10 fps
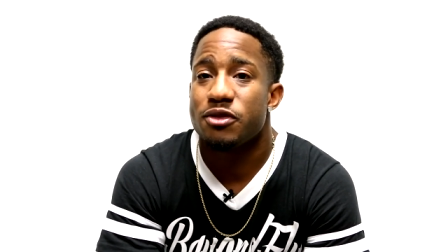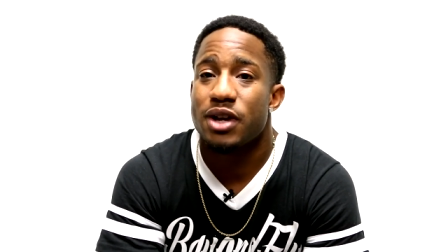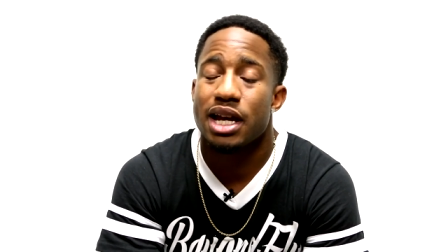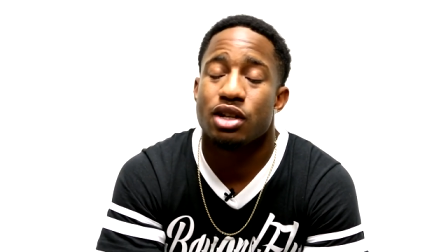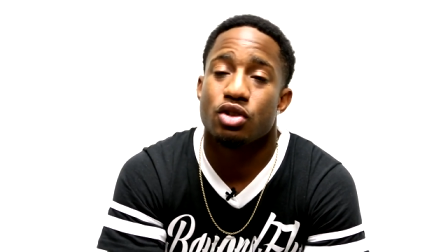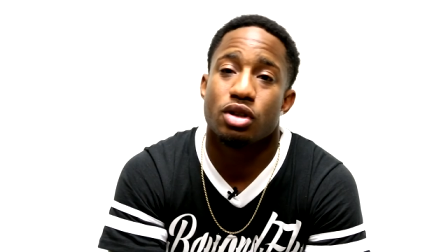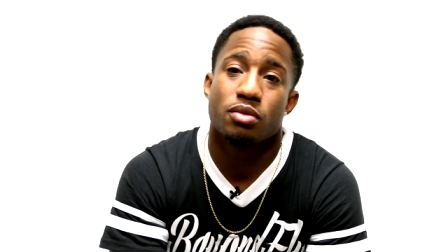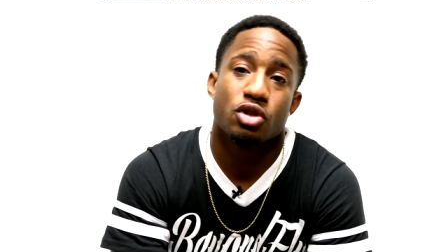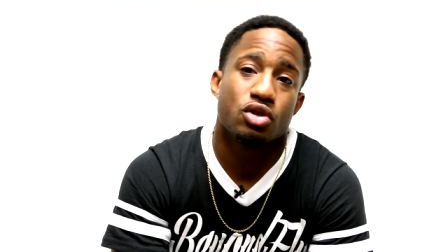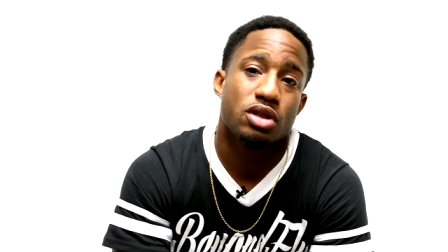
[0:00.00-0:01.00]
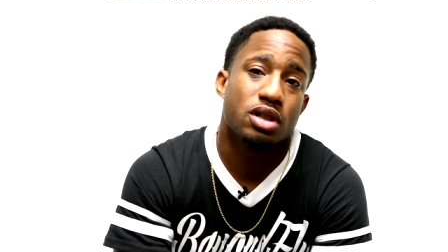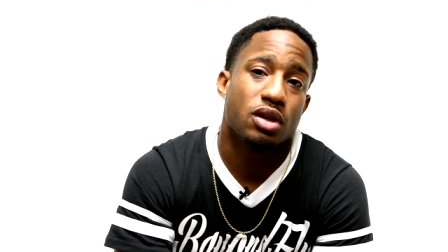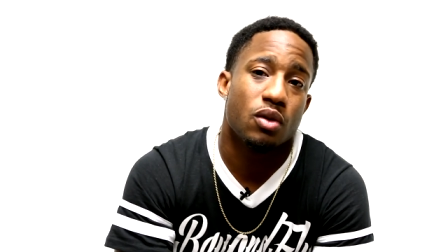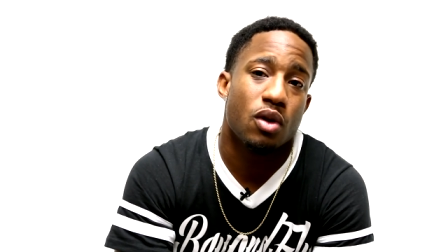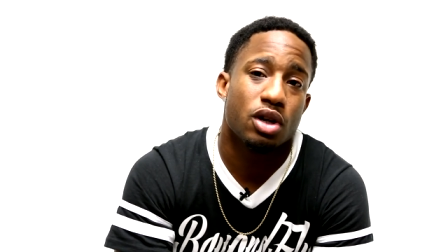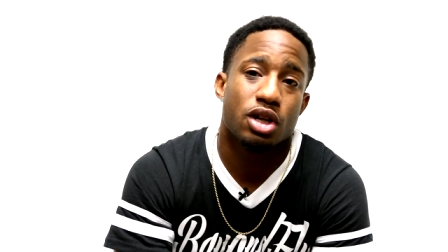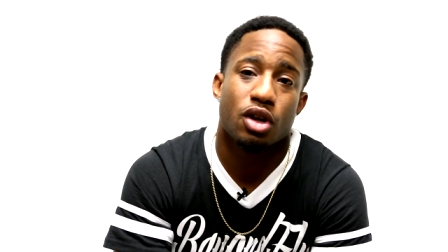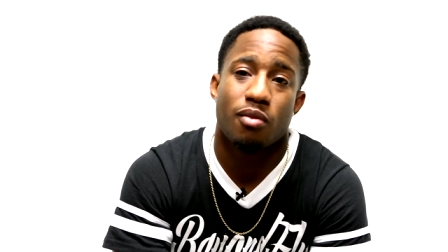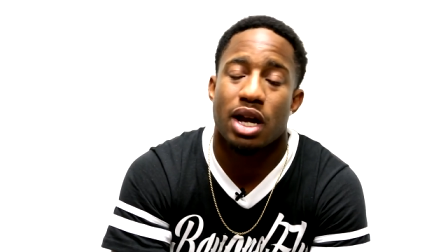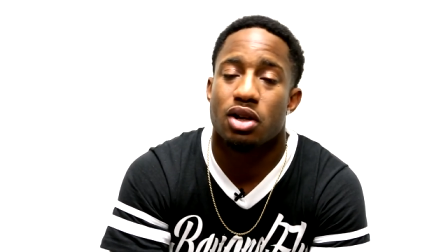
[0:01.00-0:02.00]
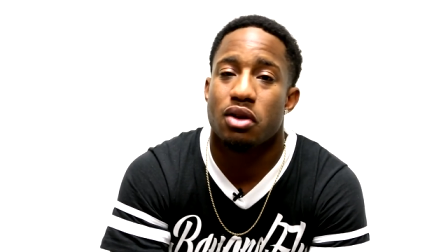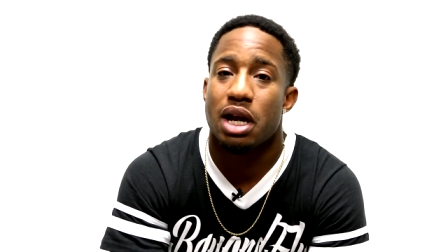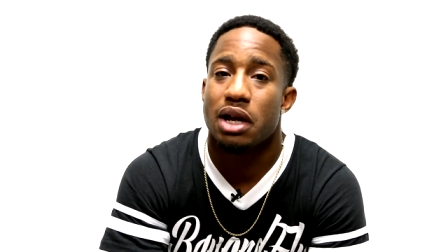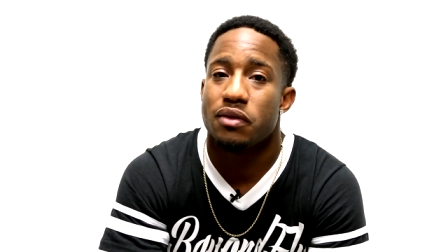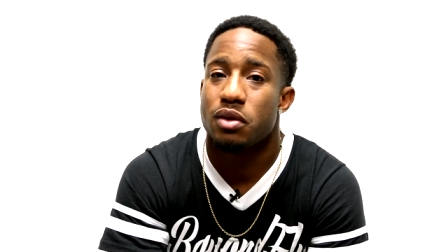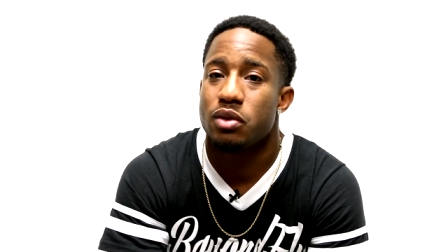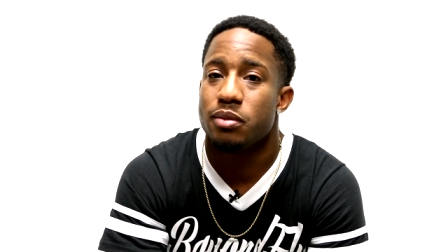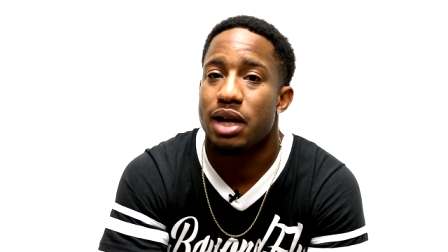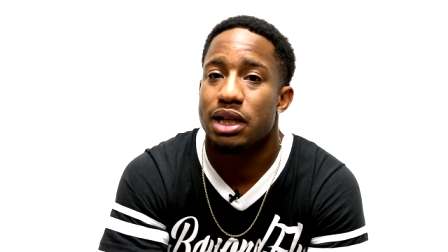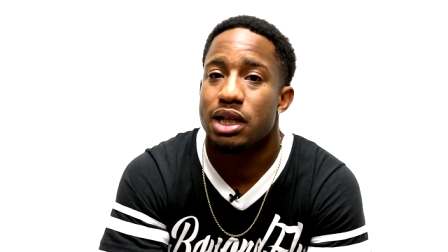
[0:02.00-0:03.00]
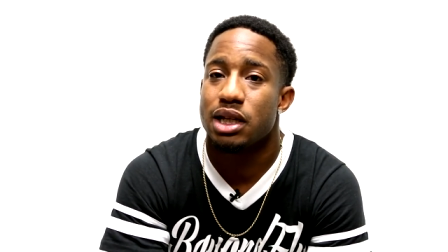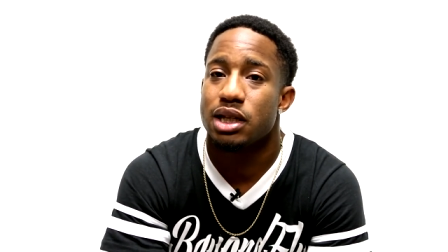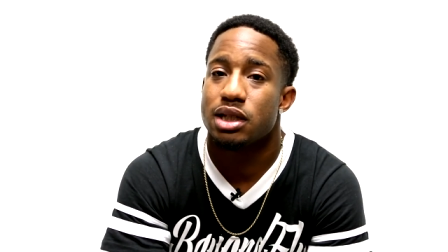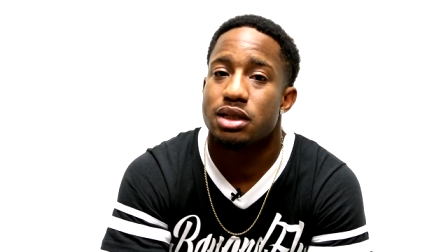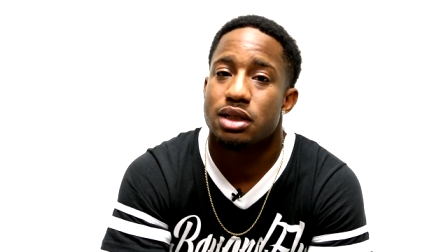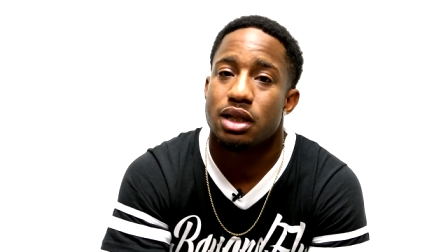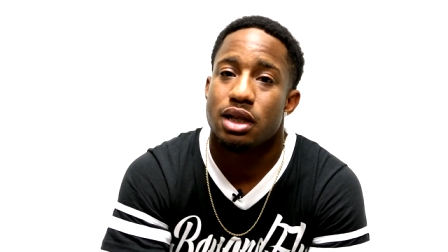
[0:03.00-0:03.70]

if I ain't doing music or working on my craft, I'm with my kids.